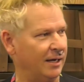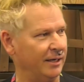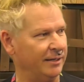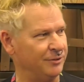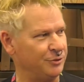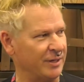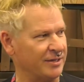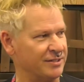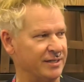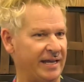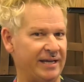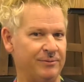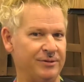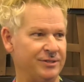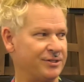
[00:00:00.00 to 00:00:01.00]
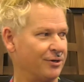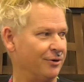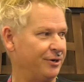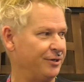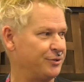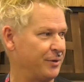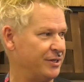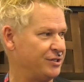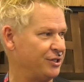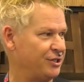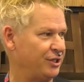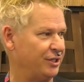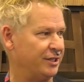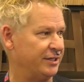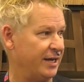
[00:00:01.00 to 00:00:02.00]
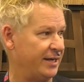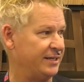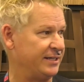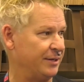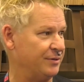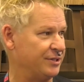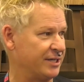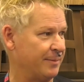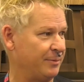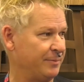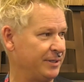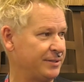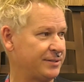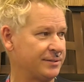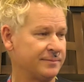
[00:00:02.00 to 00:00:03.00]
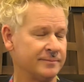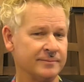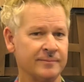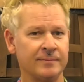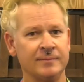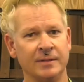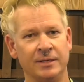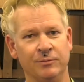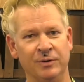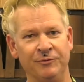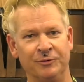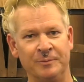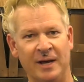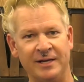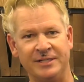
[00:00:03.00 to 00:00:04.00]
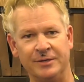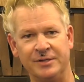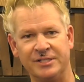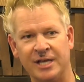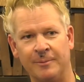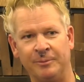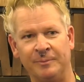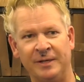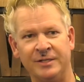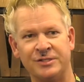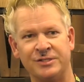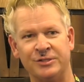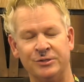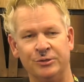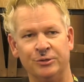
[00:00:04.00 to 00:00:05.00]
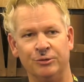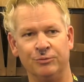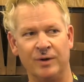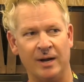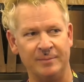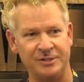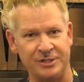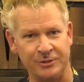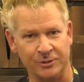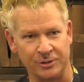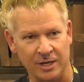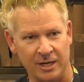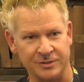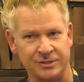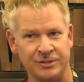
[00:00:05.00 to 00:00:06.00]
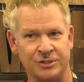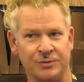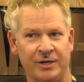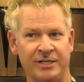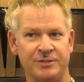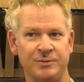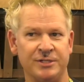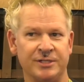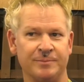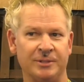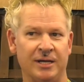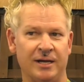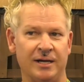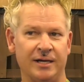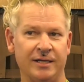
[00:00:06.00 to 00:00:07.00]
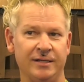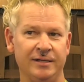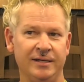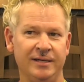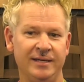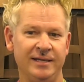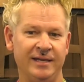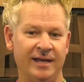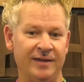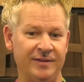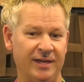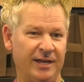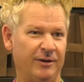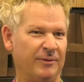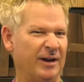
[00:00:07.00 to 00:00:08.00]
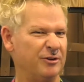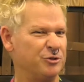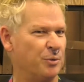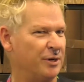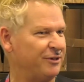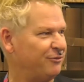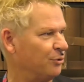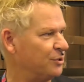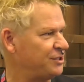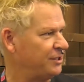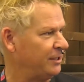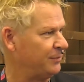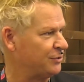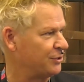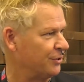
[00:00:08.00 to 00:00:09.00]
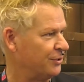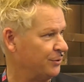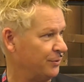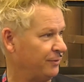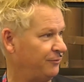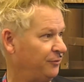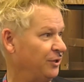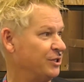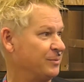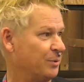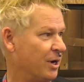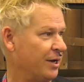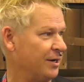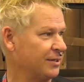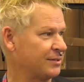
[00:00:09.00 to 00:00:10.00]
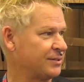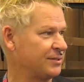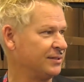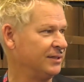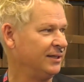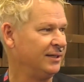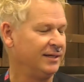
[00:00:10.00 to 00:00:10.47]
In 2008, we started transitioning to dietary supplements. Went from dietary supplements to raw material concentrates resupply. And then around 2014, we started doing finished products.